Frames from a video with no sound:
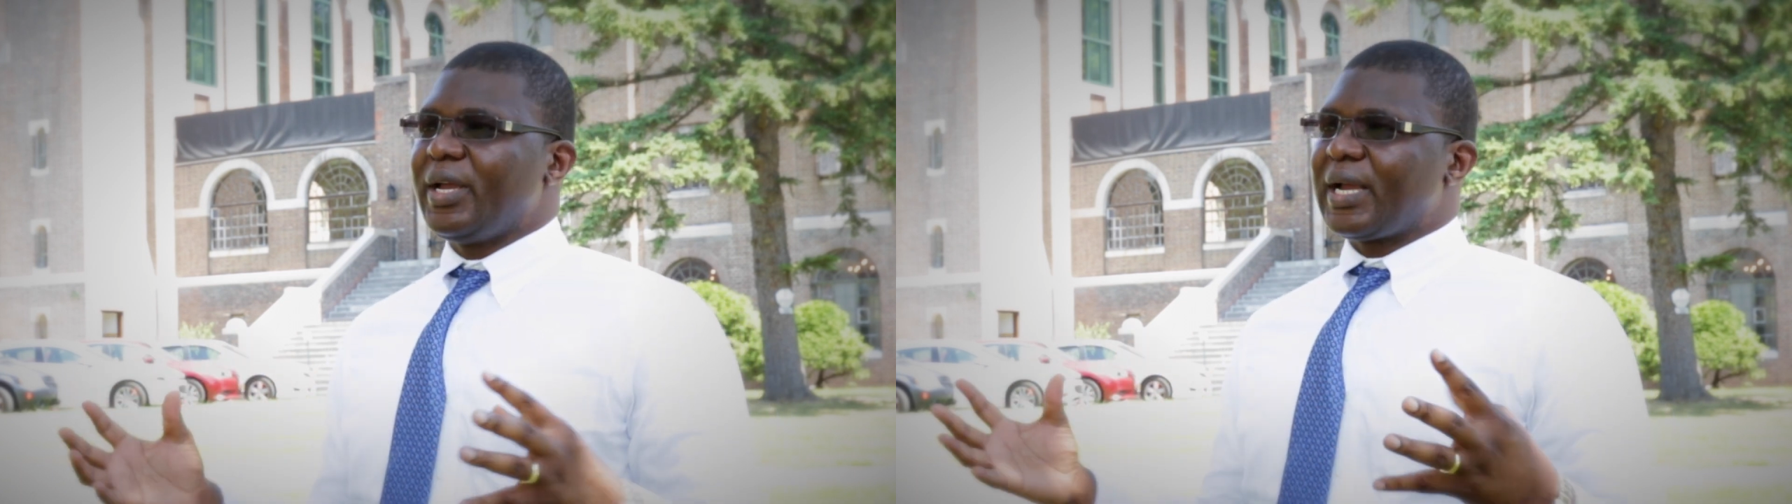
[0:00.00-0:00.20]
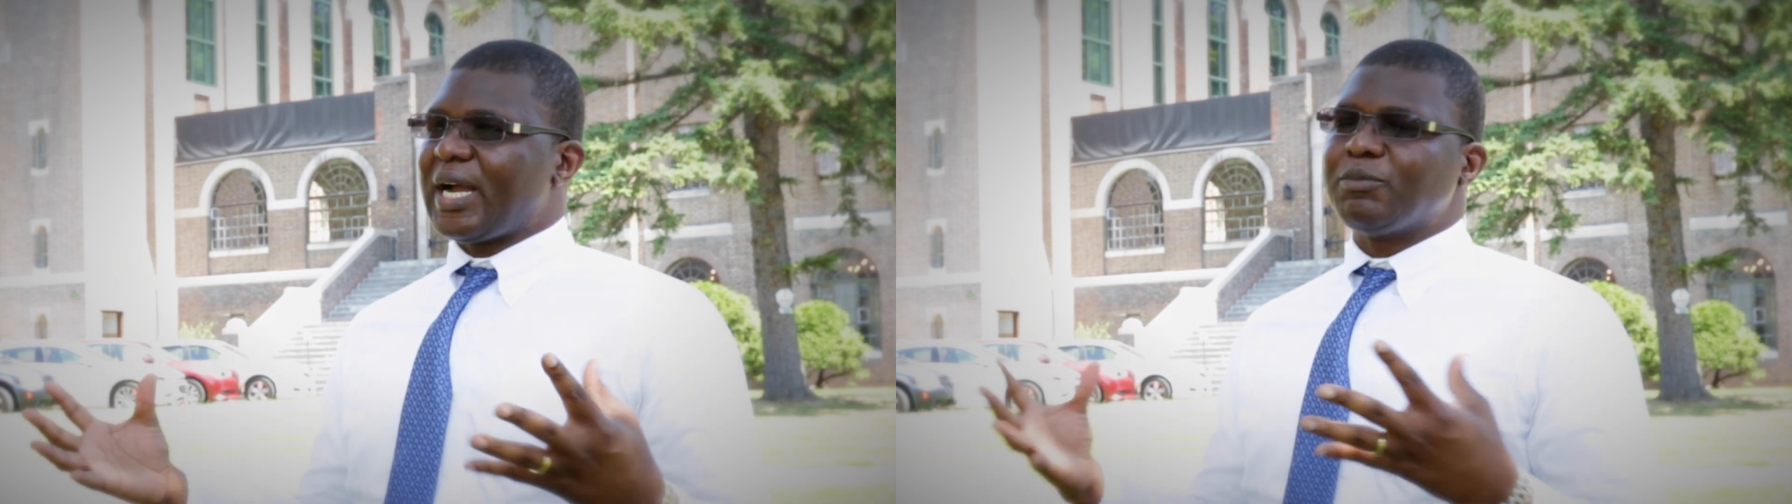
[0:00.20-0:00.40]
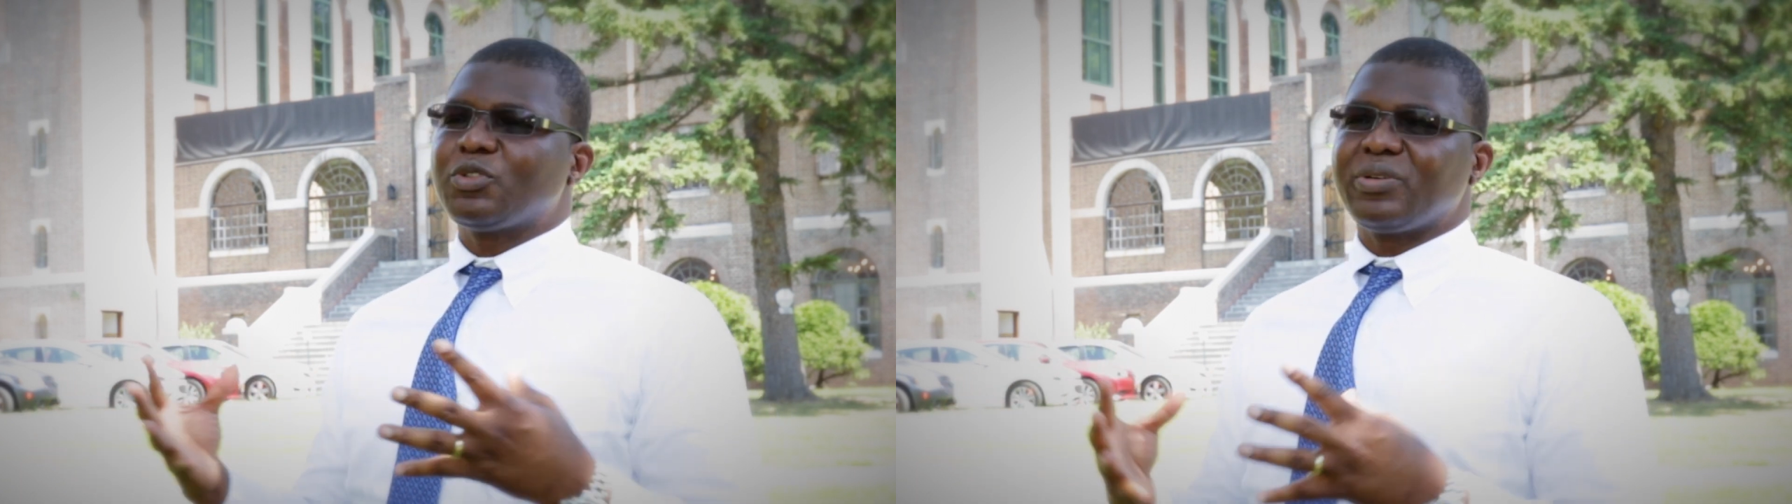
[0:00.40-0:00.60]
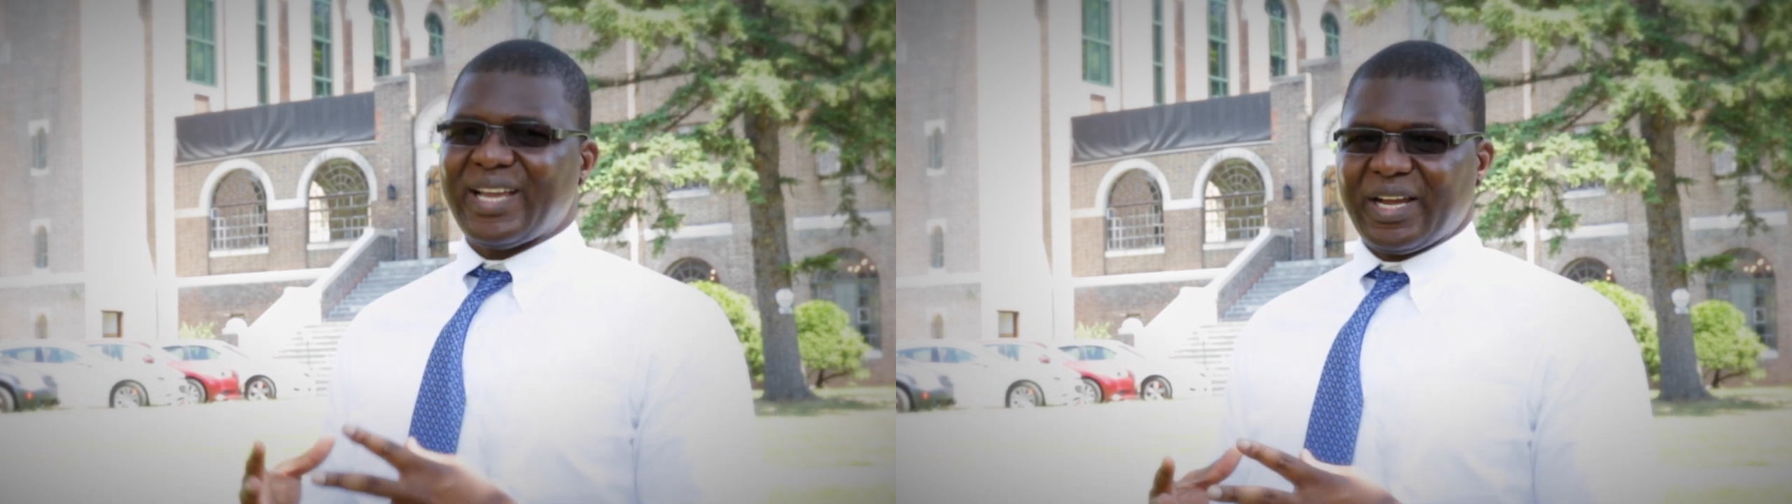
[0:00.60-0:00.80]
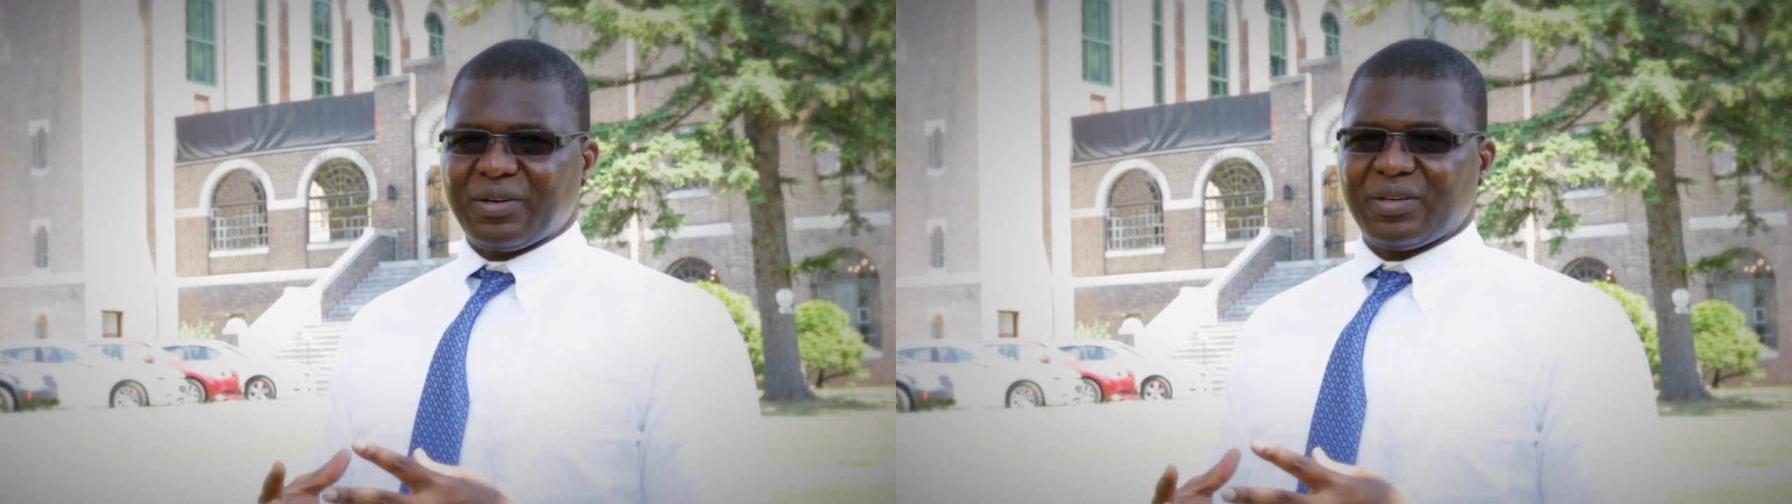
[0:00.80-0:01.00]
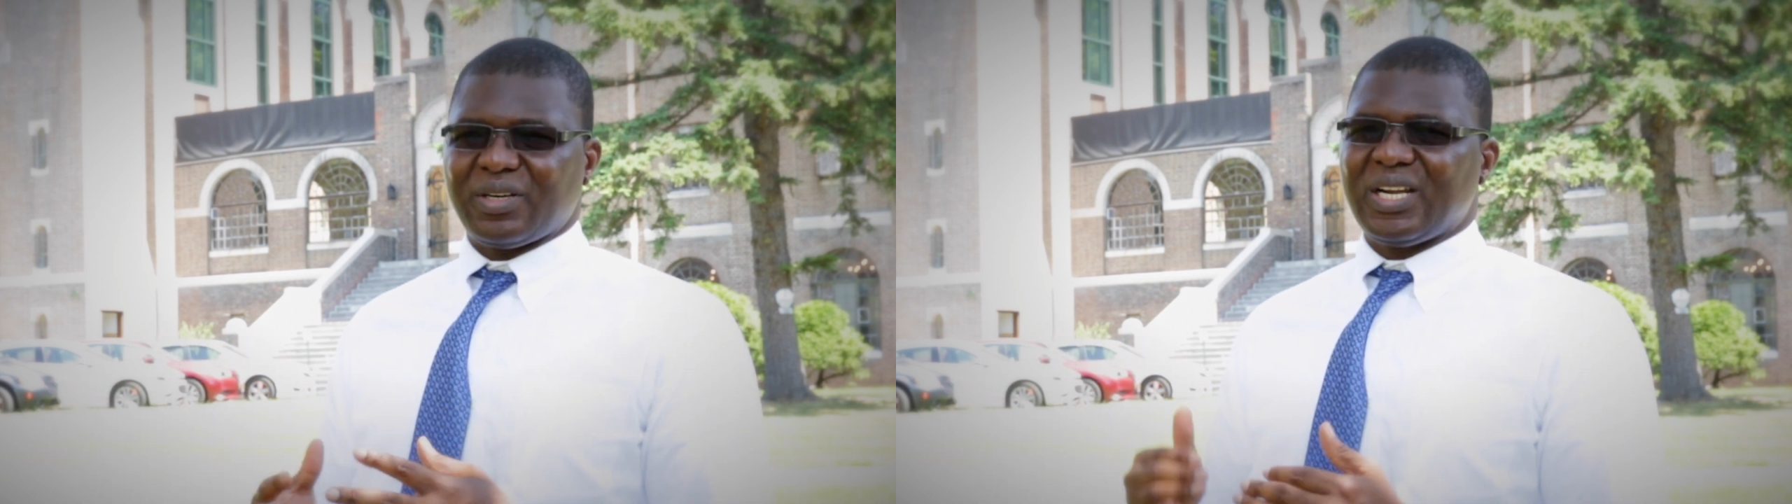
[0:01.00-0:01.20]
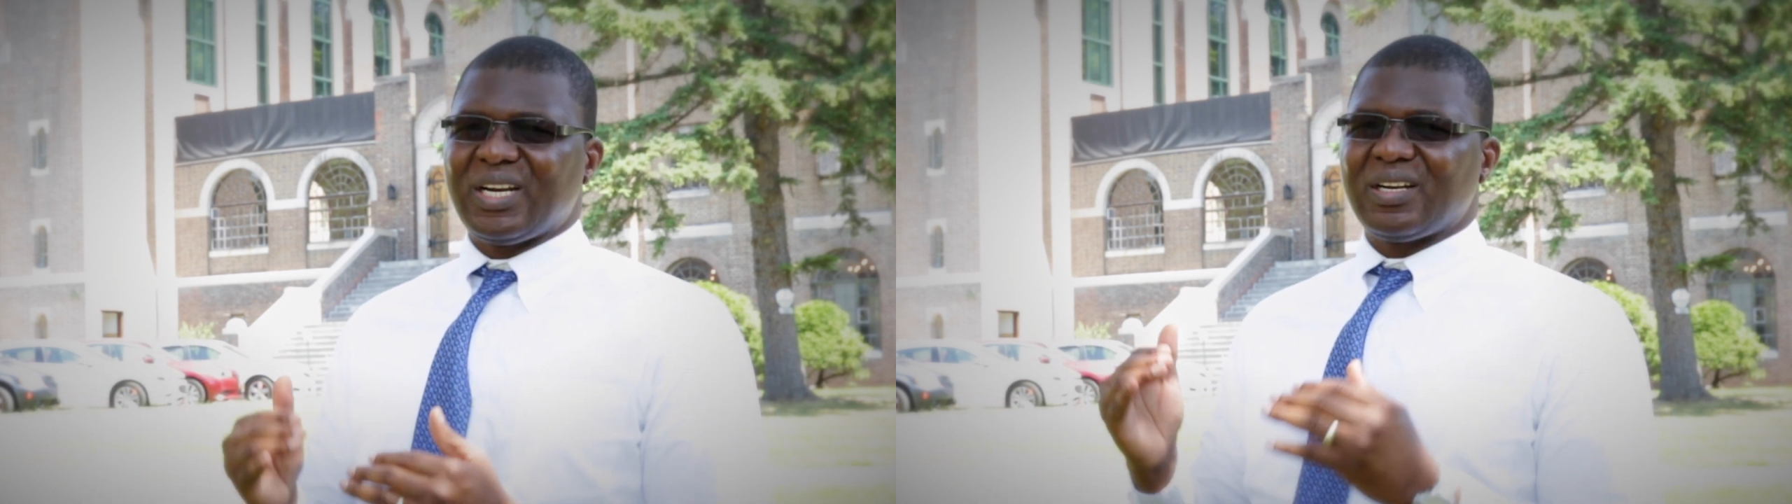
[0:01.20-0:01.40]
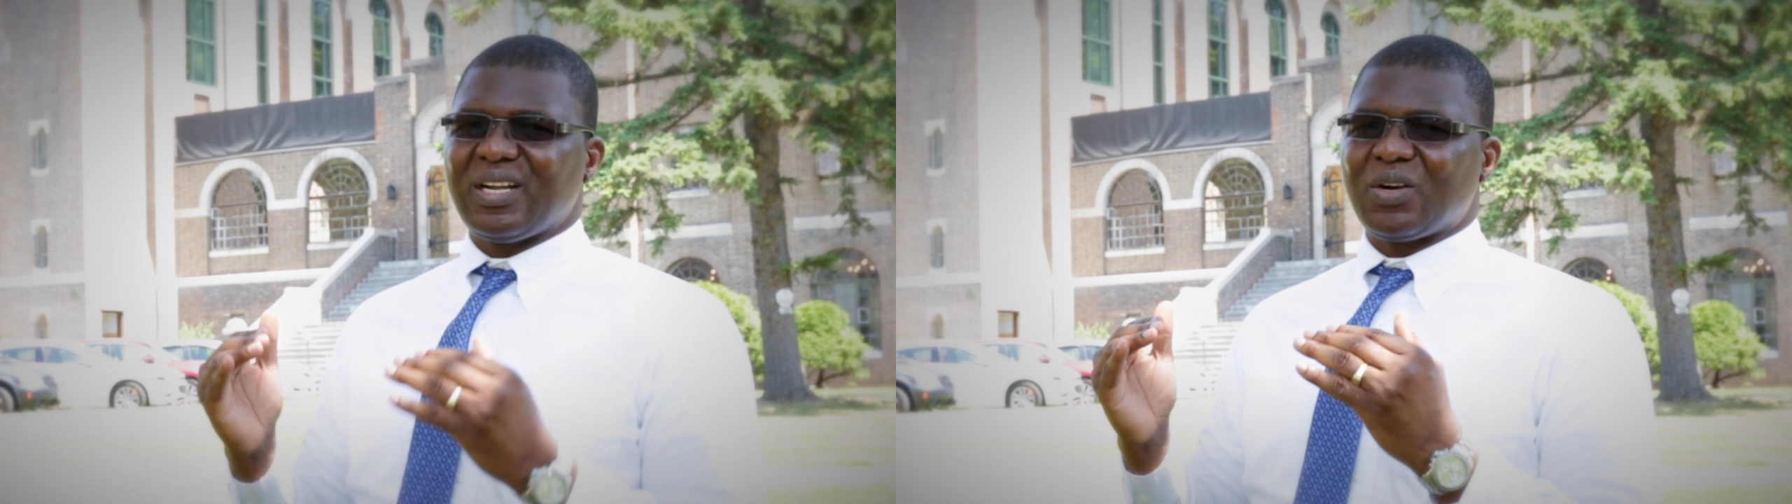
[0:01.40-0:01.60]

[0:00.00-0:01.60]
come together and,